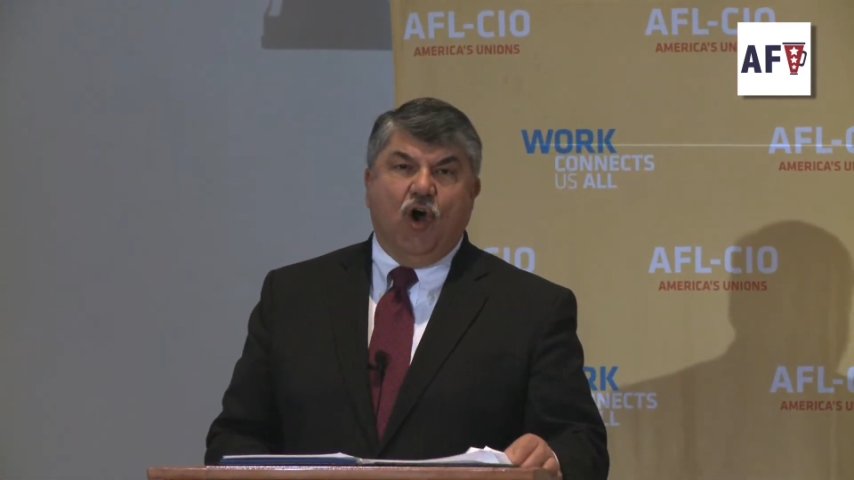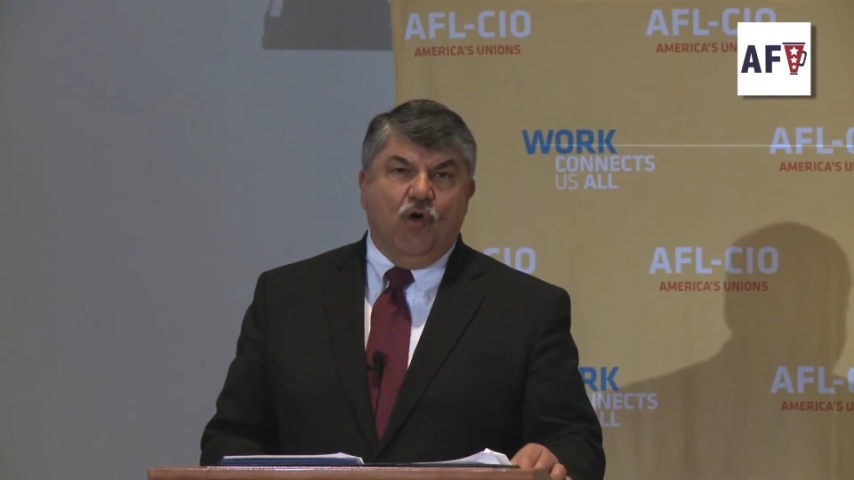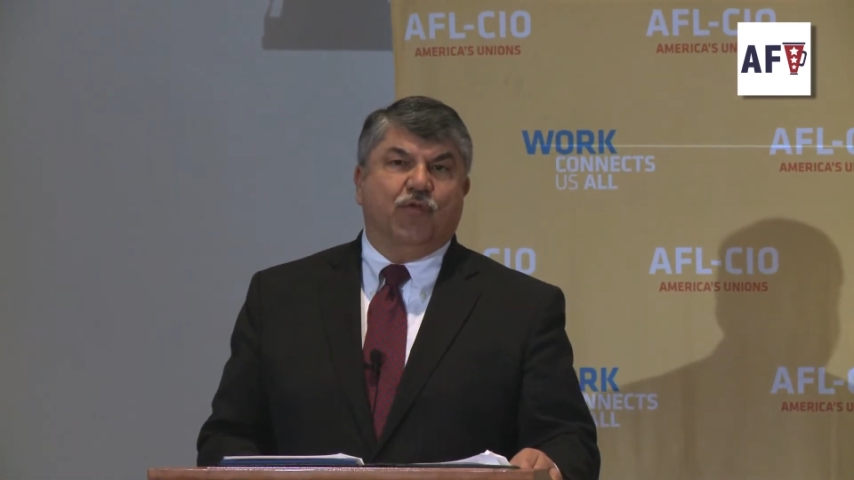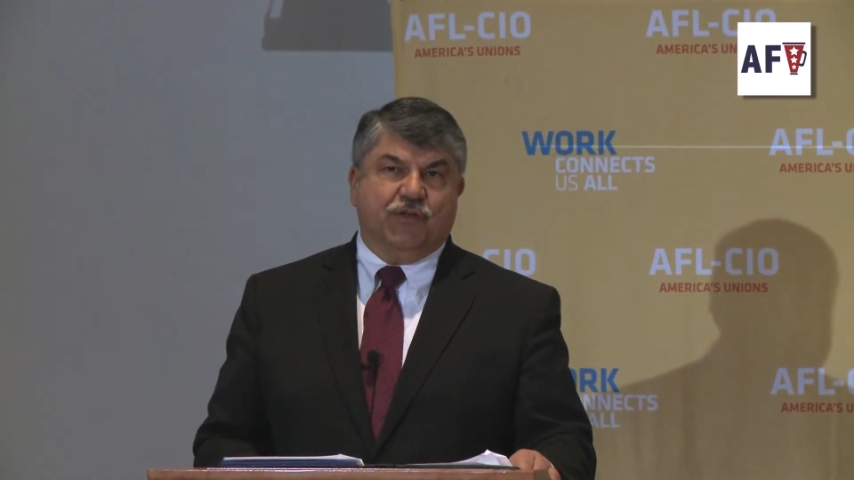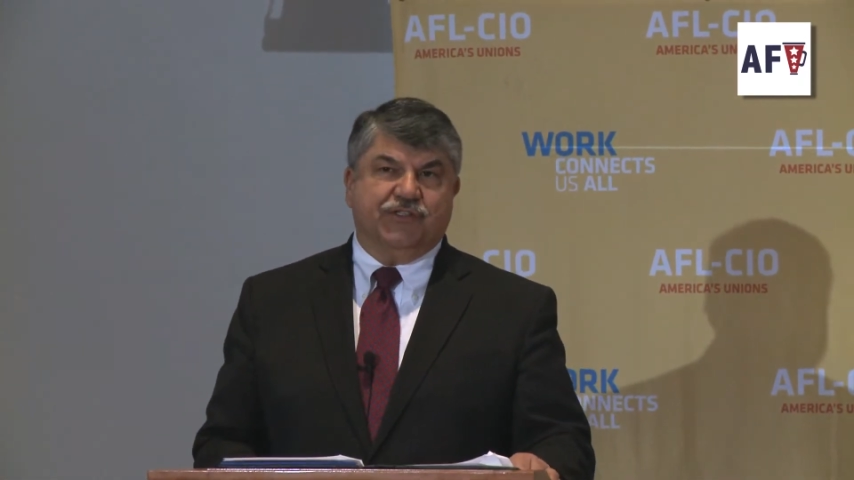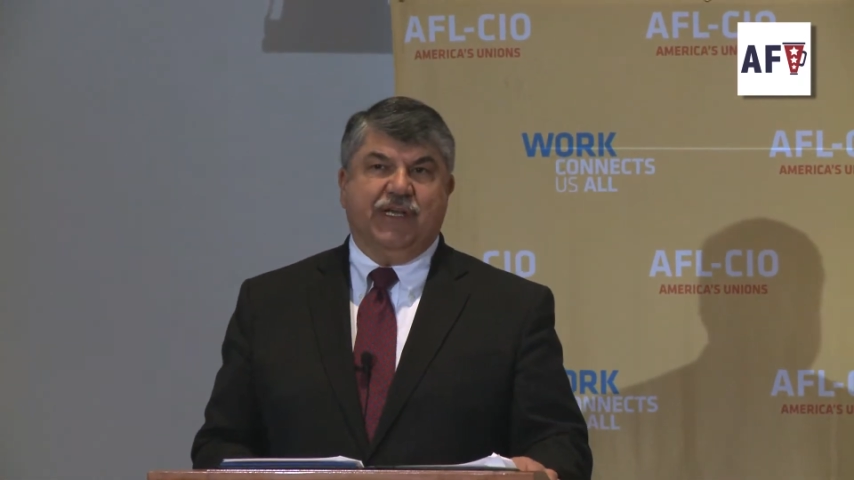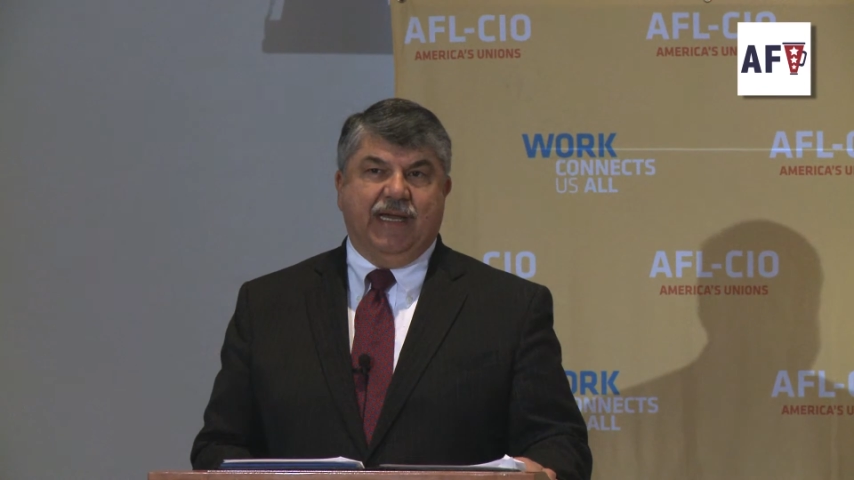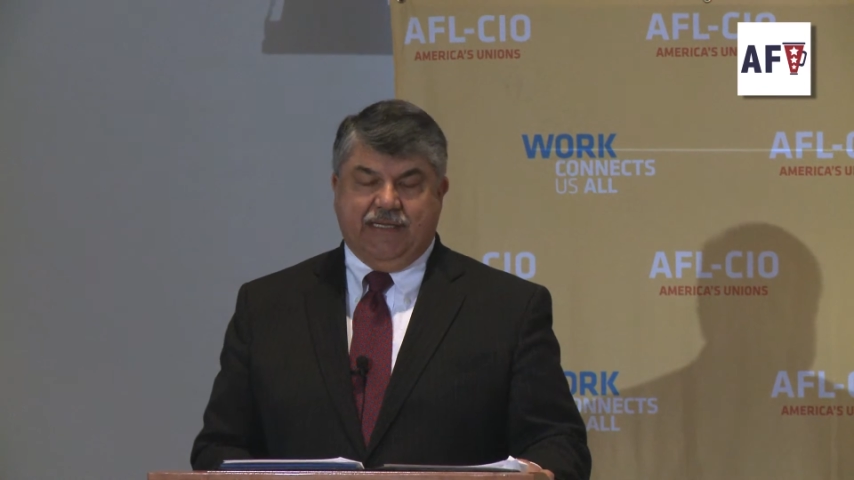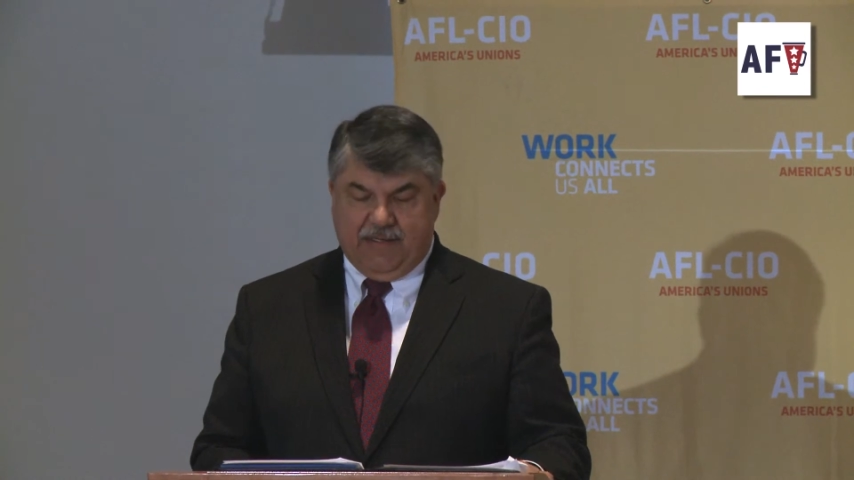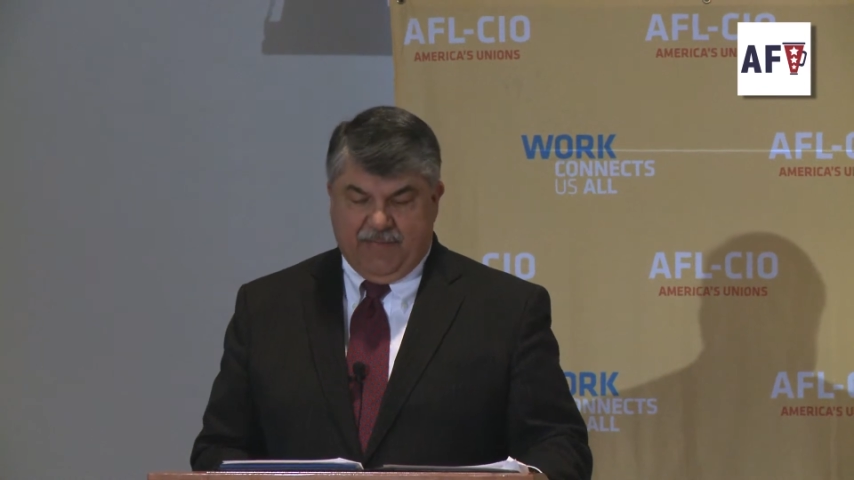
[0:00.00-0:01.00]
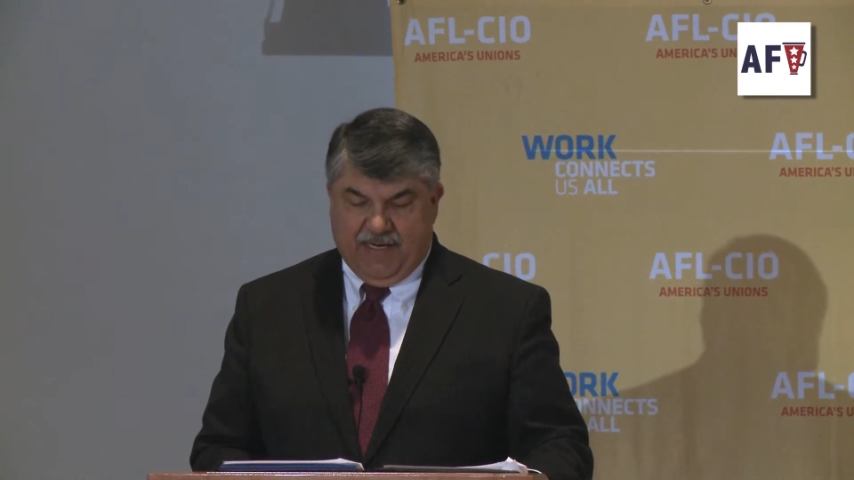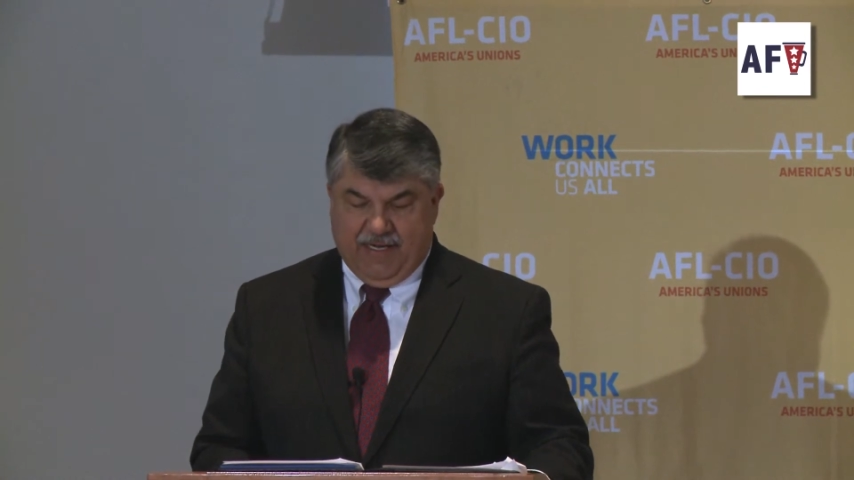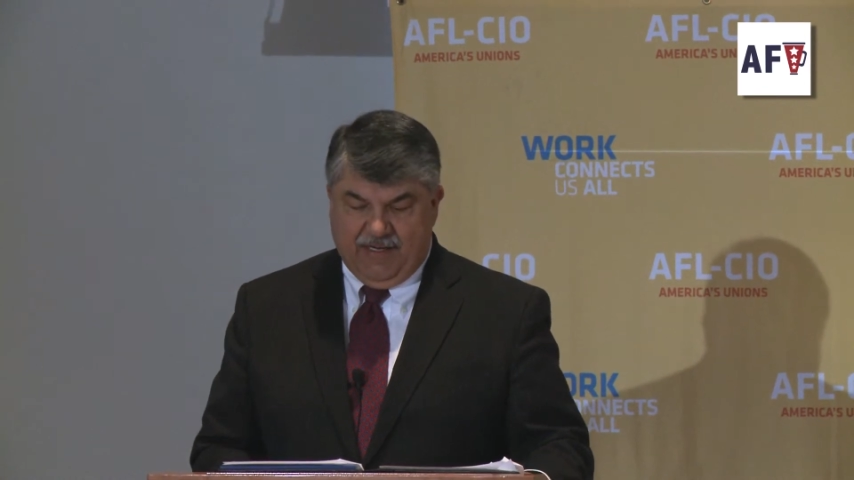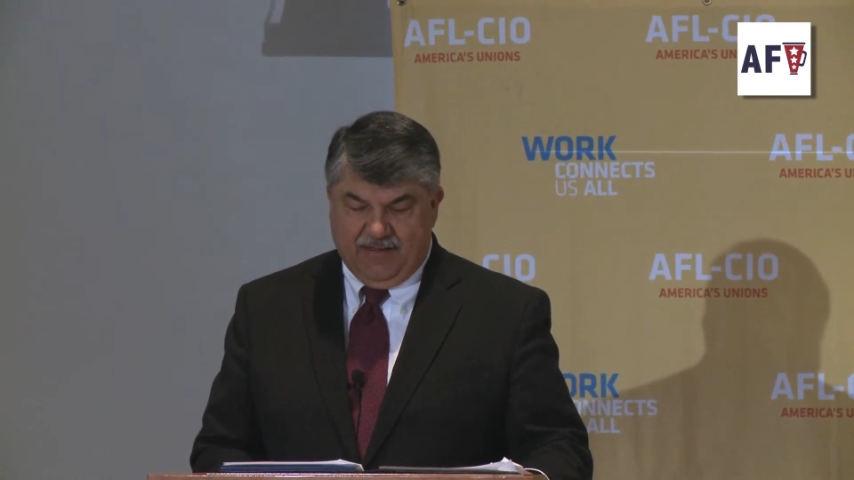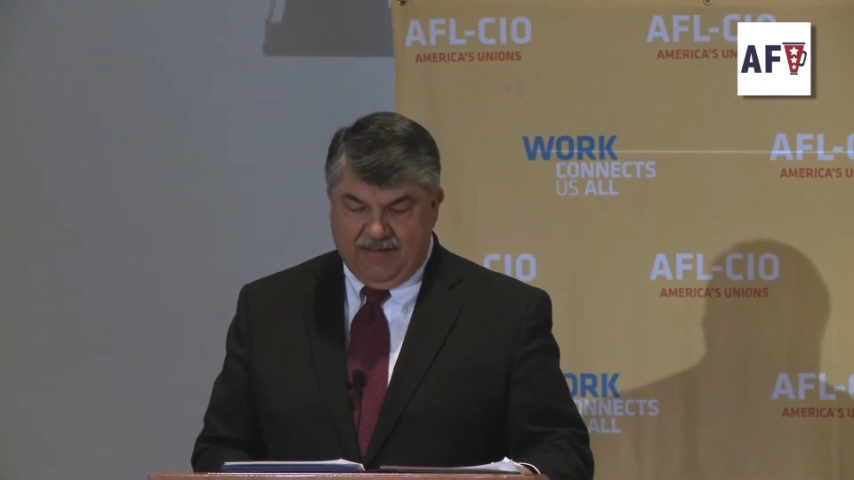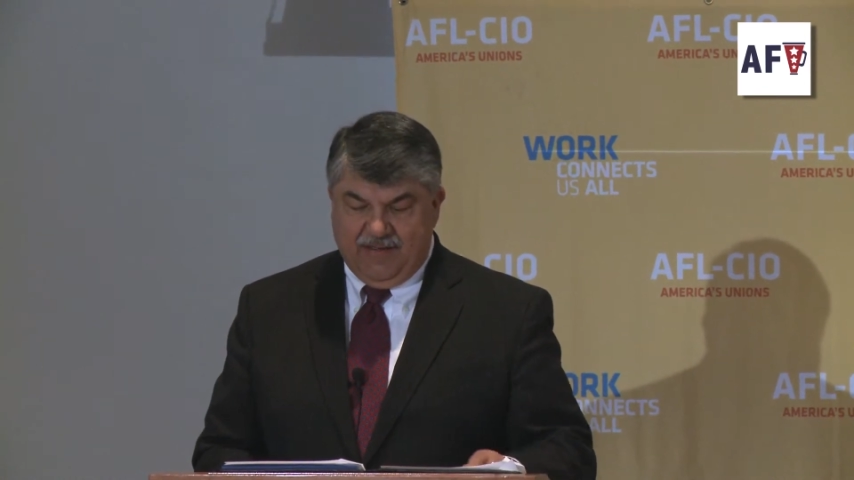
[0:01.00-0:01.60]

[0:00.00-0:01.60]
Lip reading: oversight committee.